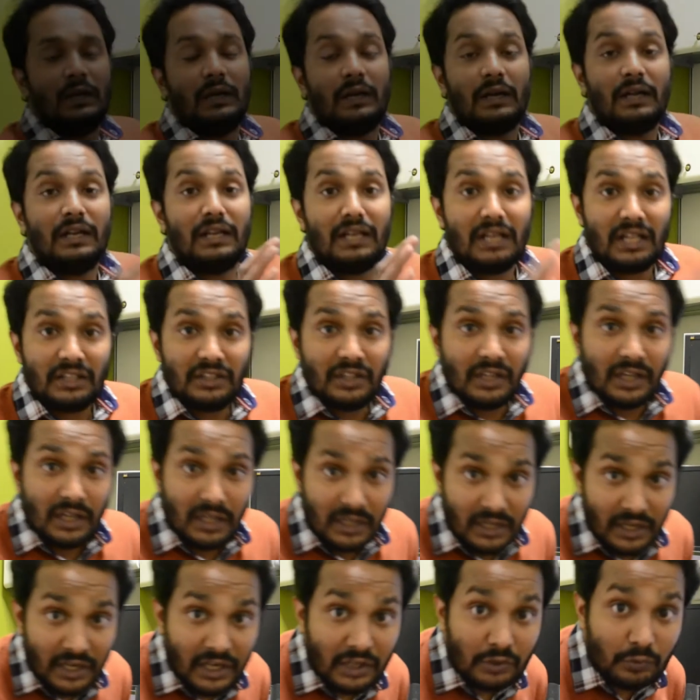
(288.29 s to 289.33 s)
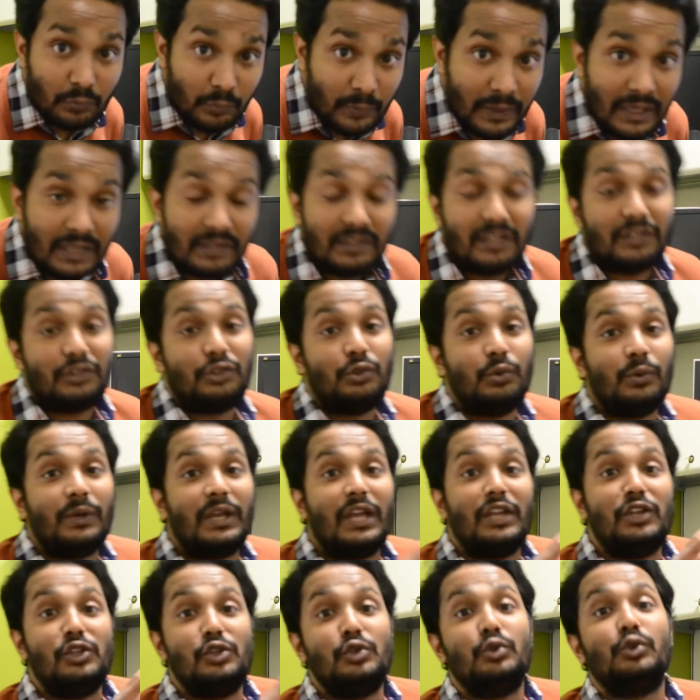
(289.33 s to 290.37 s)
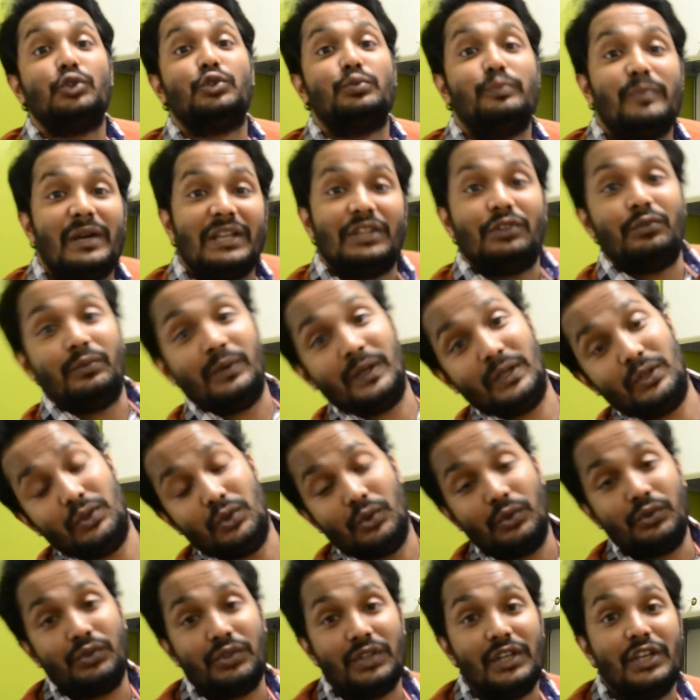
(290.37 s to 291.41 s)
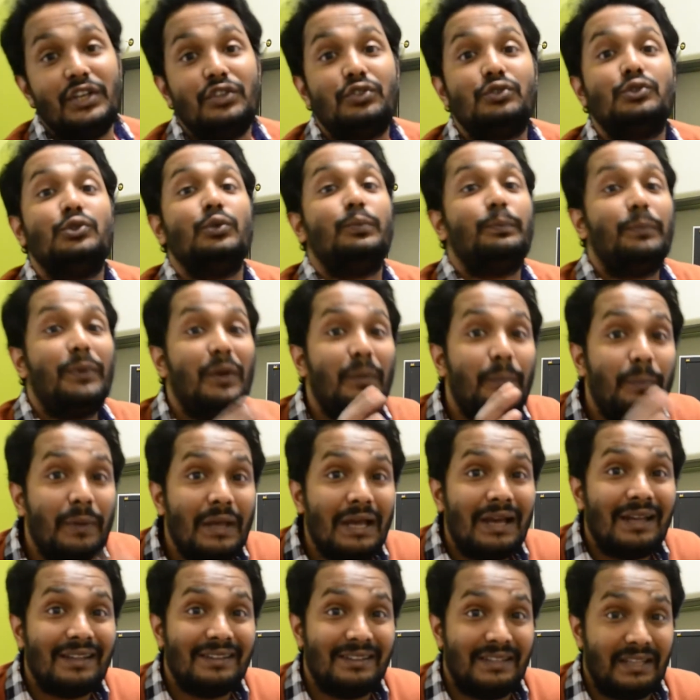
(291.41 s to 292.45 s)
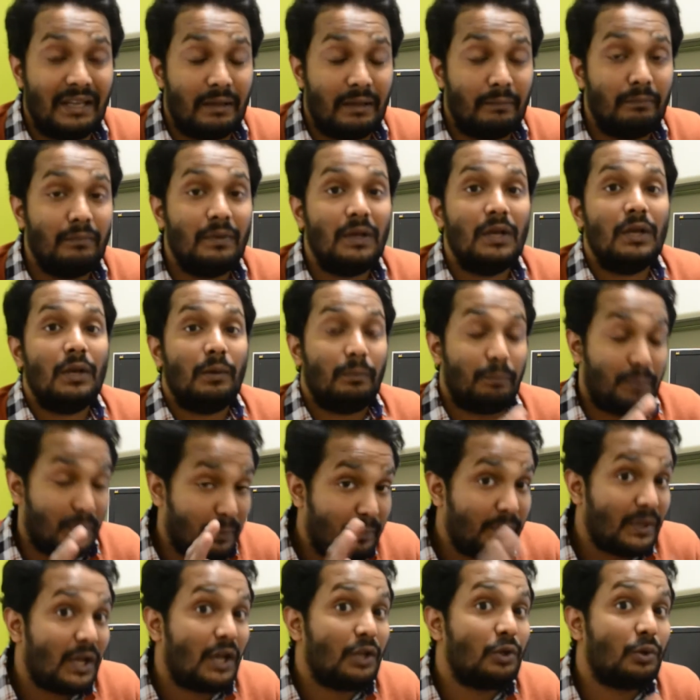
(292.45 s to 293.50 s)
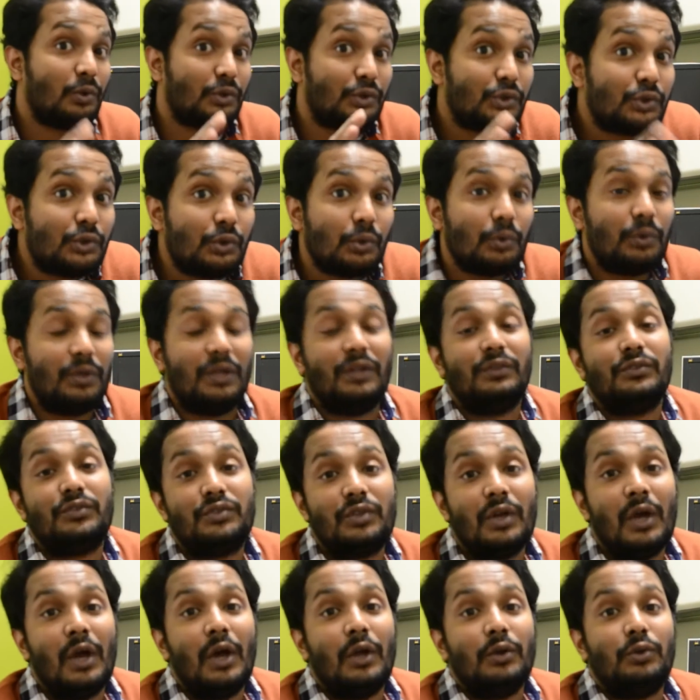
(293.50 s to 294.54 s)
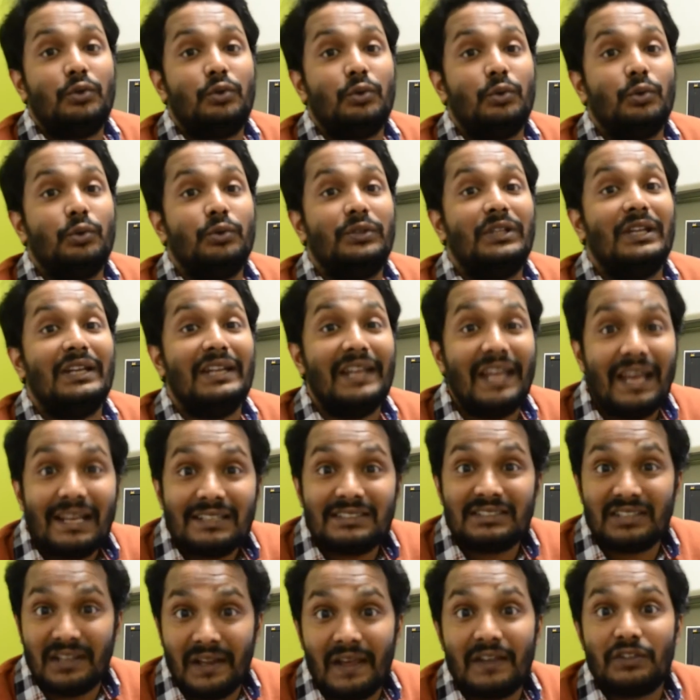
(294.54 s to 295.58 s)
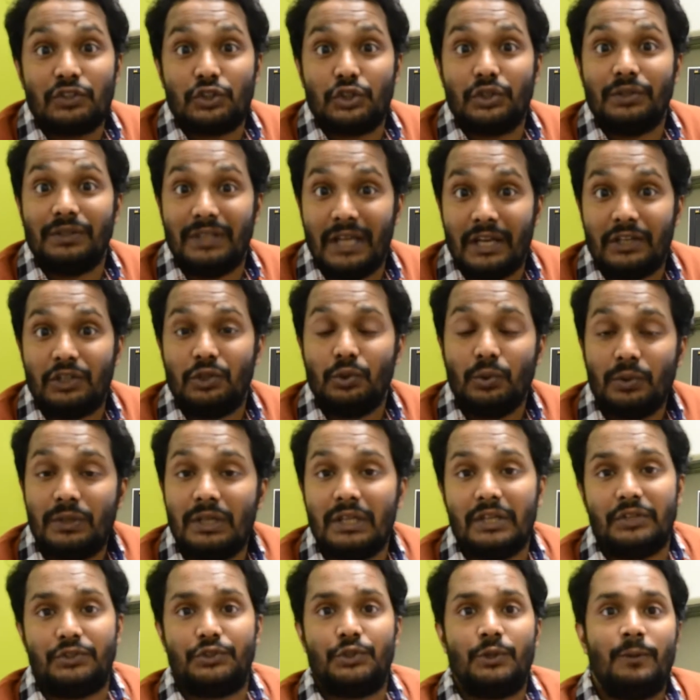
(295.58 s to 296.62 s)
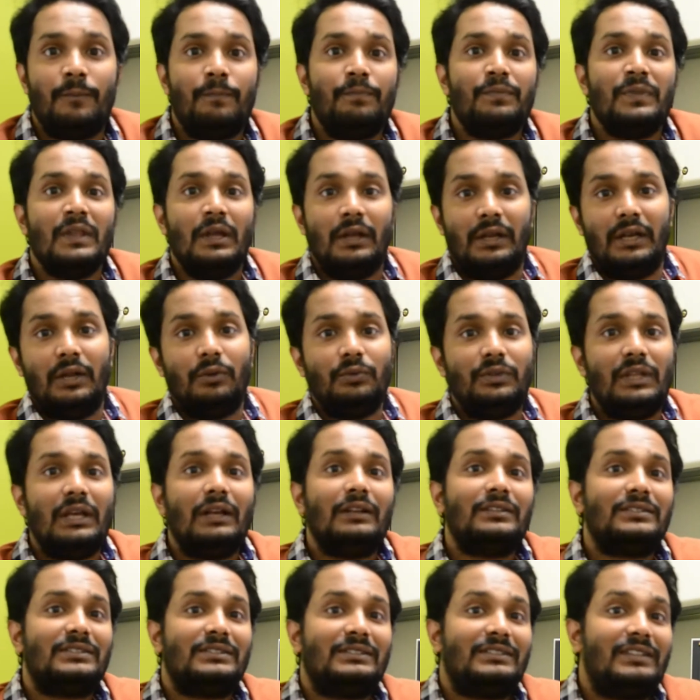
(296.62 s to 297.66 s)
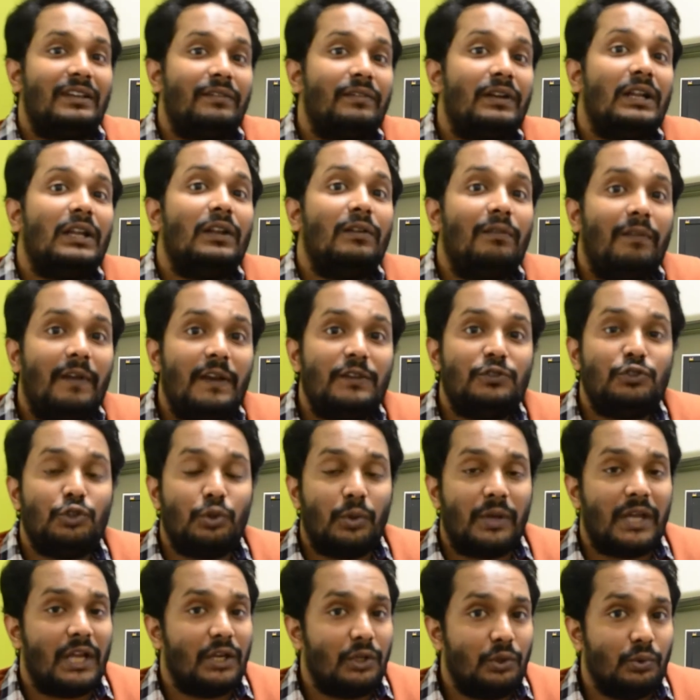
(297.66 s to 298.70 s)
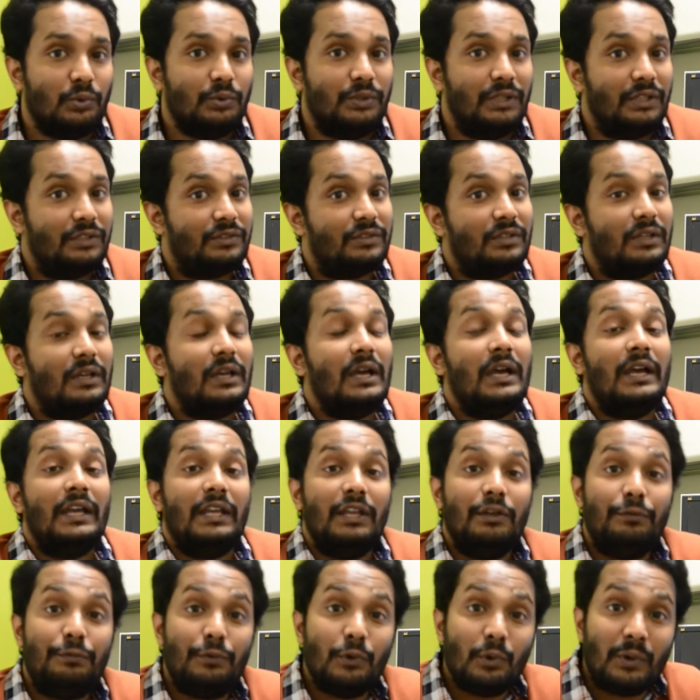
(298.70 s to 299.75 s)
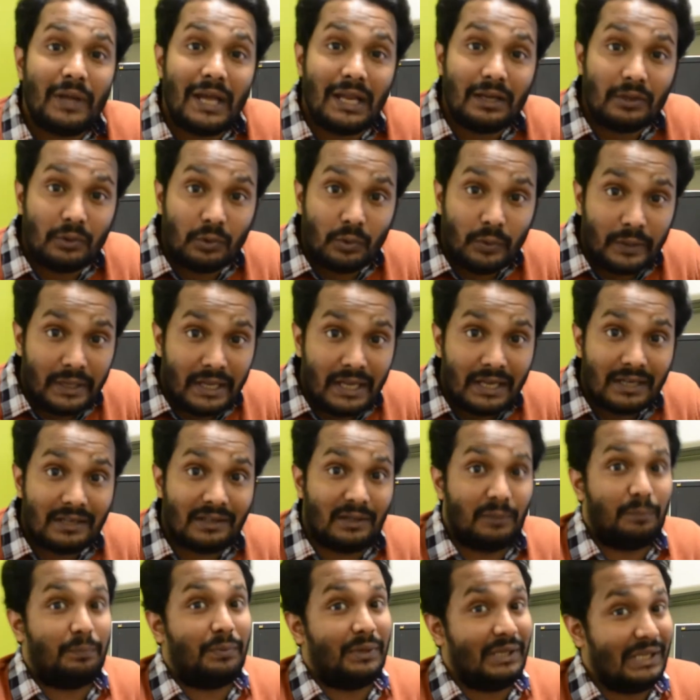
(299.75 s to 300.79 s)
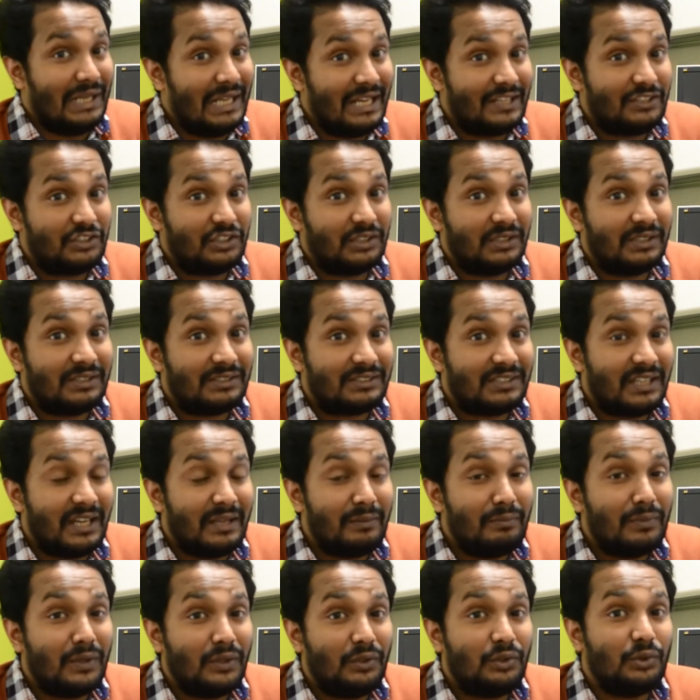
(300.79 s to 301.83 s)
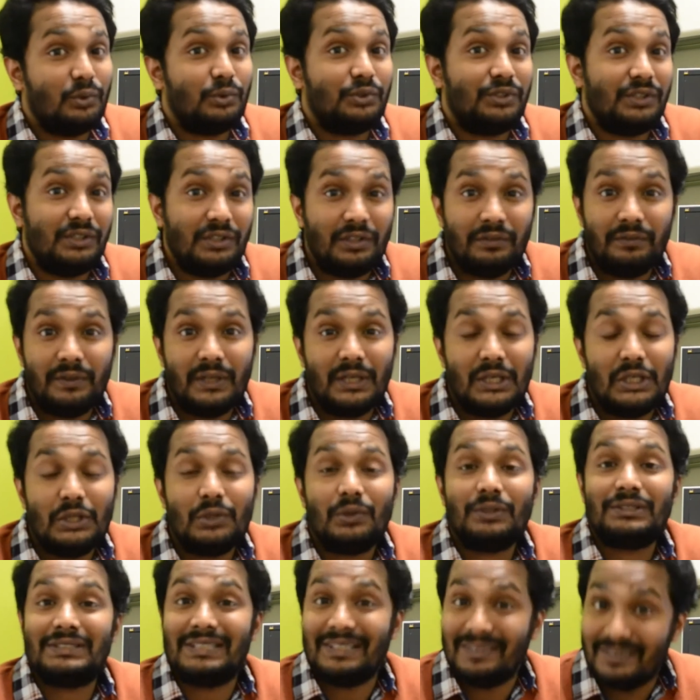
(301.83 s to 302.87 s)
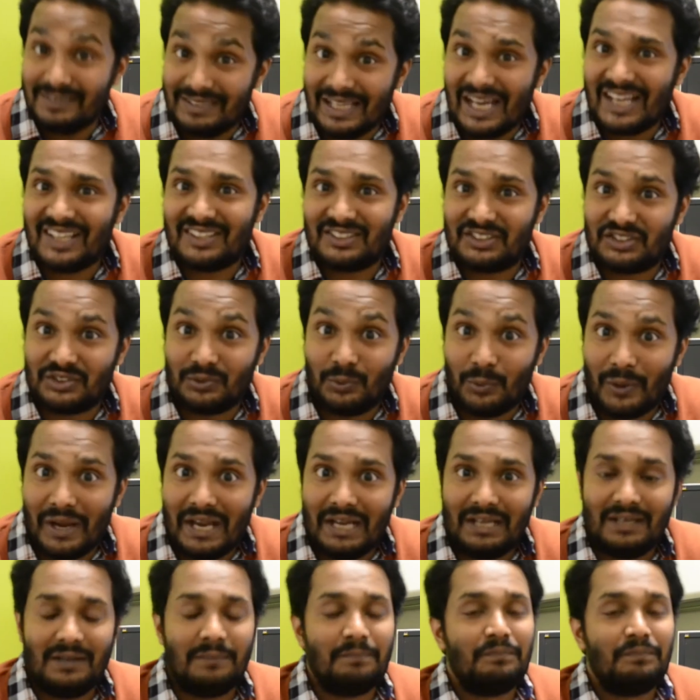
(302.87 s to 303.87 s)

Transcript: Another great way that you can use math videos is to prepare your students to the next lecture that you teach. Now there are several ways you can do this. If you can create a pre-lecture assignment using the videos, that's great.